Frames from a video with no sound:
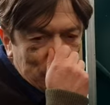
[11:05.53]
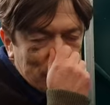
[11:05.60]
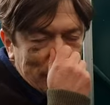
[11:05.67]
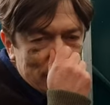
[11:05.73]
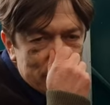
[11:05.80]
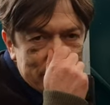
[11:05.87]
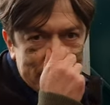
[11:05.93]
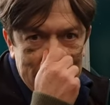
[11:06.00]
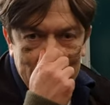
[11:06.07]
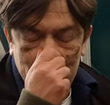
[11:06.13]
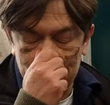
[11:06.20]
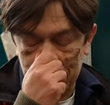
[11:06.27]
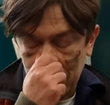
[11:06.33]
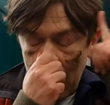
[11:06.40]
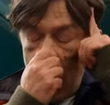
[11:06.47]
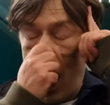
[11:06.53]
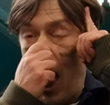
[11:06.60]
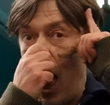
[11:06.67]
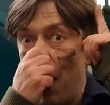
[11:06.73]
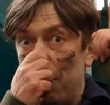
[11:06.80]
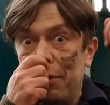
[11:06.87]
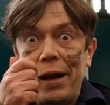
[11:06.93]
to themselves,
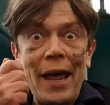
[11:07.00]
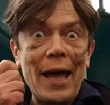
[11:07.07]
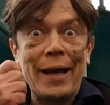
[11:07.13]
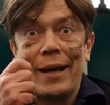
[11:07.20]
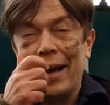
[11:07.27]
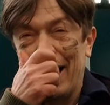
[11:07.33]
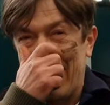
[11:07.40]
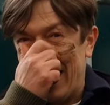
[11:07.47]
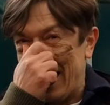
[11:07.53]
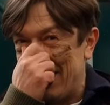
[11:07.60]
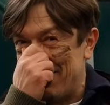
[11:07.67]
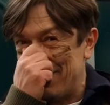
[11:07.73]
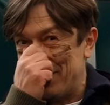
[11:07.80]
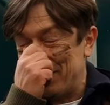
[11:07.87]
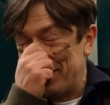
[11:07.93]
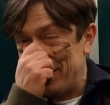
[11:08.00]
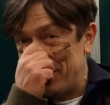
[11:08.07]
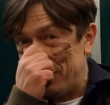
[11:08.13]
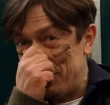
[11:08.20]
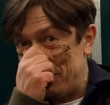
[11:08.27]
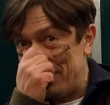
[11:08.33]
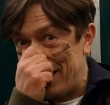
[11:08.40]
Eureka! I've got
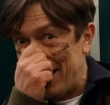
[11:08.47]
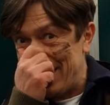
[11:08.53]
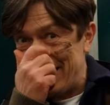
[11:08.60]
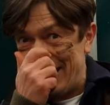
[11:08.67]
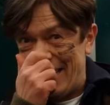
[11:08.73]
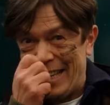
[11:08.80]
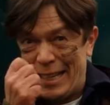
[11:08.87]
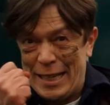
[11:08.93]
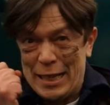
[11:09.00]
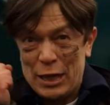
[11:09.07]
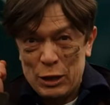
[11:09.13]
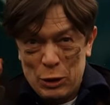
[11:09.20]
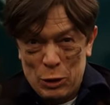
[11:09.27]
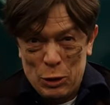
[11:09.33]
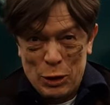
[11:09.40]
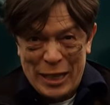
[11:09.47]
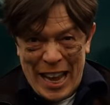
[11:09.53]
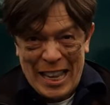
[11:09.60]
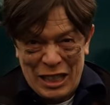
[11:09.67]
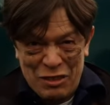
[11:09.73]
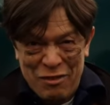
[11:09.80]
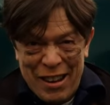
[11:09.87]
a good idea to
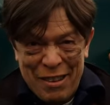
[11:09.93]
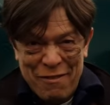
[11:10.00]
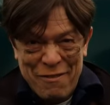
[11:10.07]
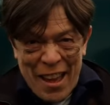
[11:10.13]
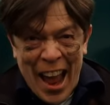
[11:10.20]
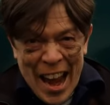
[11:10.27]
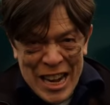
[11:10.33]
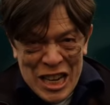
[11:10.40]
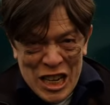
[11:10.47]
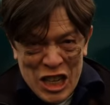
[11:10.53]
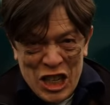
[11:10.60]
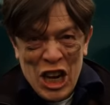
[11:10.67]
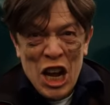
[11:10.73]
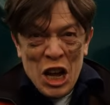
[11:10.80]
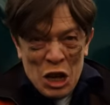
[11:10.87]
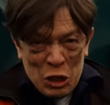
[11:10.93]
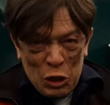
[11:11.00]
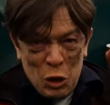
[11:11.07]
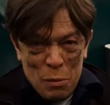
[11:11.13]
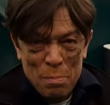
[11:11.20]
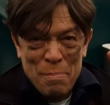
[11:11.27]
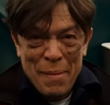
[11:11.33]
get revenge,
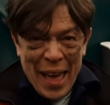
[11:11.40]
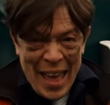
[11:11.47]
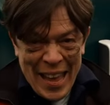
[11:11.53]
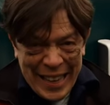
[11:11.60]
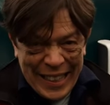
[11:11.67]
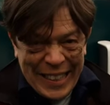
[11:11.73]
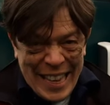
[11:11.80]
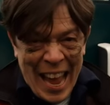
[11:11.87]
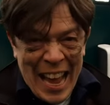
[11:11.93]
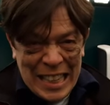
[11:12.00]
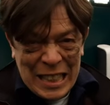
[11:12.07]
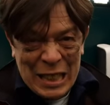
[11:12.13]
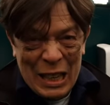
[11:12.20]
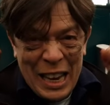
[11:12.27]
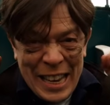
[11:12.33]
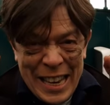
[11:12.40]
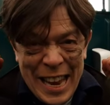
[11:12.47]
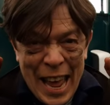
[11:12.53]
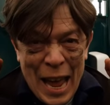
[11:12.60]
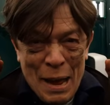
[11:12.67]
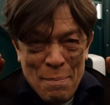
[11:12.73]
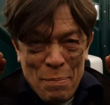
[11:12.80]
to make that
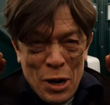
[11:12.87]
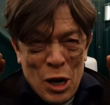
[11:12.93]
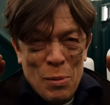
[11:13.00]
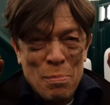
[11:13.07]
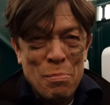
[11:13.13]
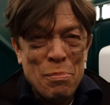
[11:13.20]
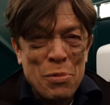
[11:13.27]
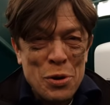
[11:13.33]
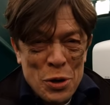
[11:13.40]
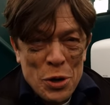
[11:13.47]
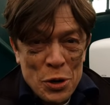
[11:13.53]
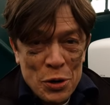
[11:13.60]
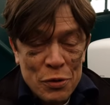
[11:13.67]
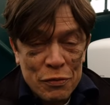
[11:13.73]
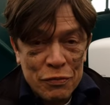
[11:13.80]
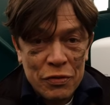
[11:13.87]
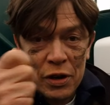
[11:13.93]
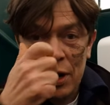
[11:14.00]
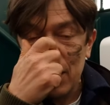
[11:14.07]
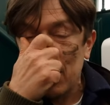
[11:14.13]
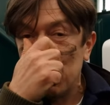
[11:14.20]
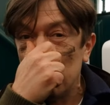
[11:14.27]
neighbor move.
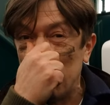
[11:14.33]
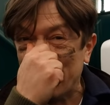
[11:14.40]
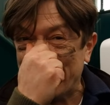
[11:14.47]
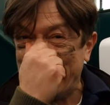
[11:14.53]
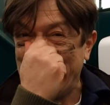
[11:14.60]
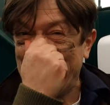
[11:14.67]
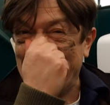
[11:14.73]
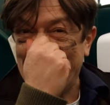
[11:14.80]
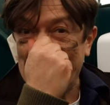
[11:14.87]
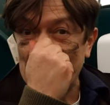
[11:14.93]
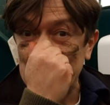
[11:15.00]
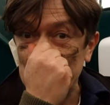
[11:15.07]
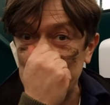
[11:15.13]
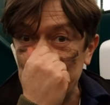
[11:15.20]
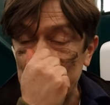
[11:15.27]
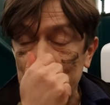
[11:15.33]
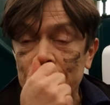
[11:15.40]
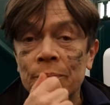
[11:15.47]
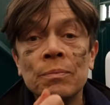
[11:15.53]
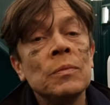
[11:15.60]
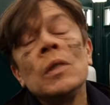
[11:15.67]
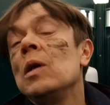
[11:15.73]
What did he do?
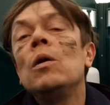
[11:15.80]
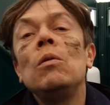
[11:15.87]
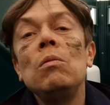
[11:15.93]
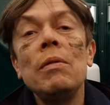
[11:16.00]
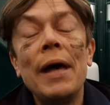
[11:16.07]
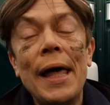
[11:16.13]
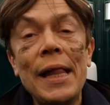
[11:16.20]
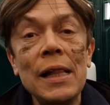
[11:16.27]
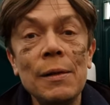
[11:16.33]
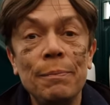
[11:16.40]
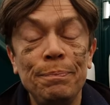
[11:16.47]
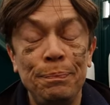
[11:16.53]
Well,